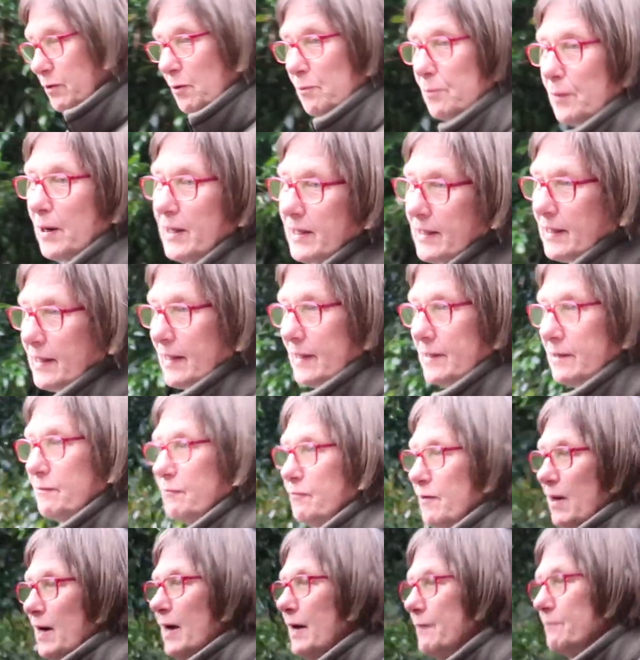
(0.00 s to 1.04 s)
they were breaking in the
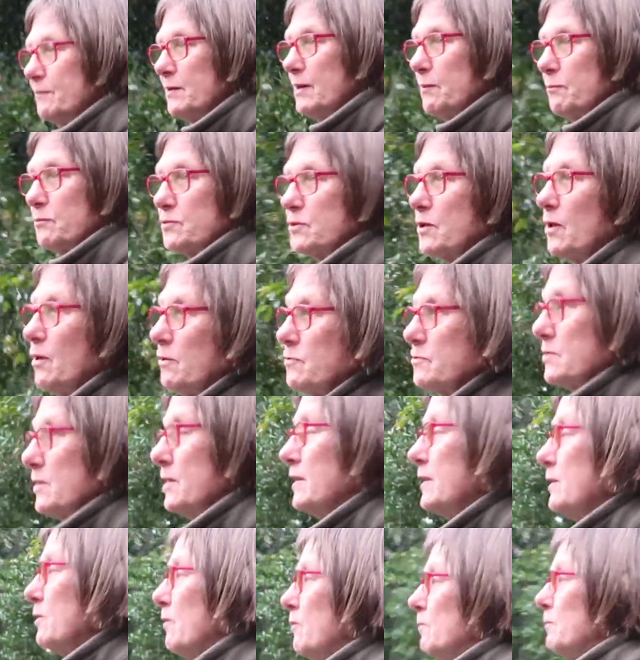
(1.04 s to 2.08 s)
farm that was close to
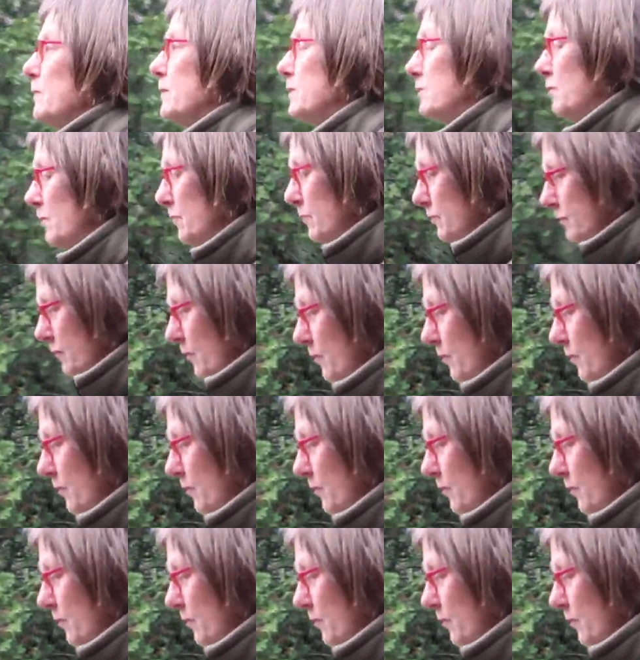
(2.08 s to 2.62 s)
here on McDonald